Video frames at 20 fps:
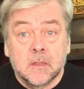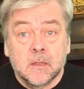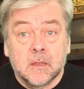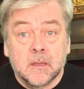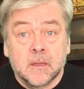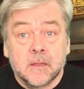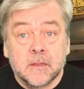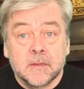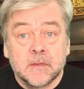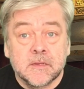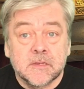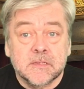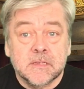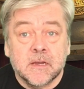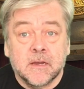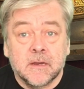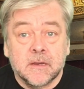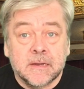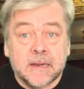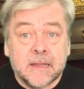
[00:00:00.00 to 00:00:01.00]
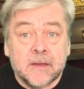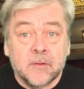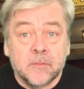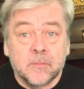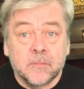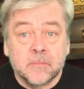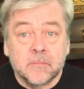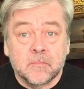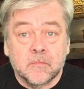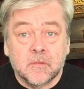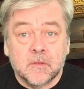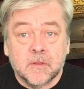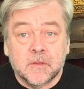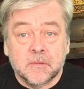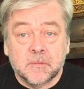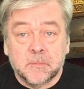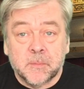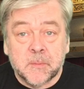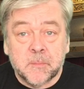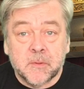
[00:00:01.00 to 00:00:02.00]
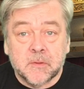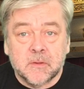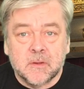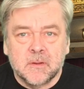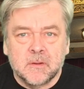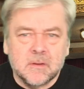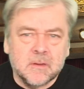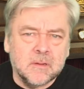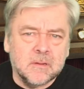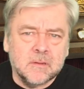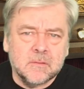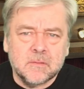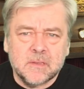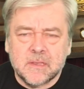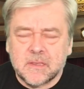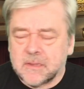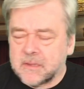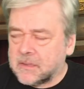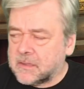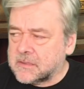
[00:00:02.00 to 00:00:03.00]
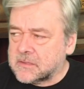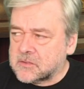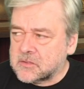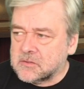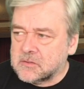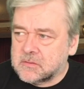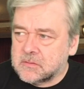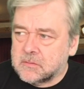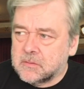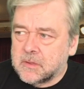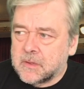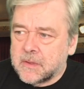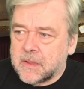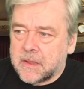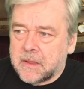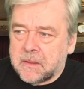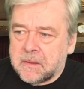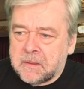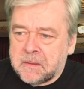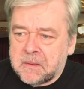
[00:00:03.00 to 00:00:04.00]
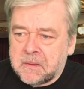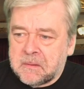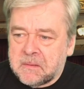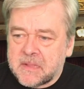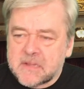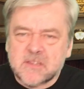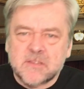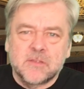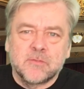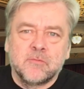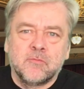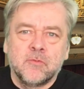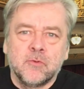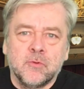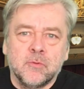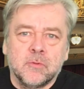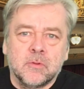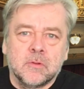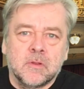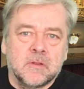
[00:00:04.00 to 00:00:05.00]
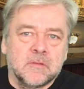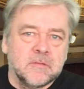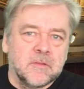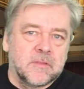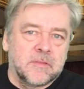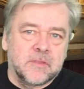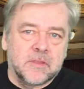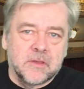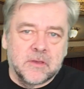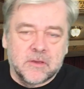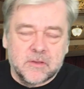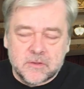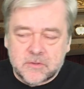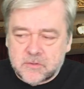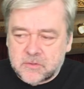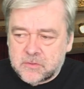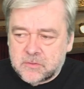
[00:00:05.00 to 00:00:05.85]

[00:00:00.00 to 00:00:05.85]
and you're starting out, and people go, oh yeah, that's the root and the third,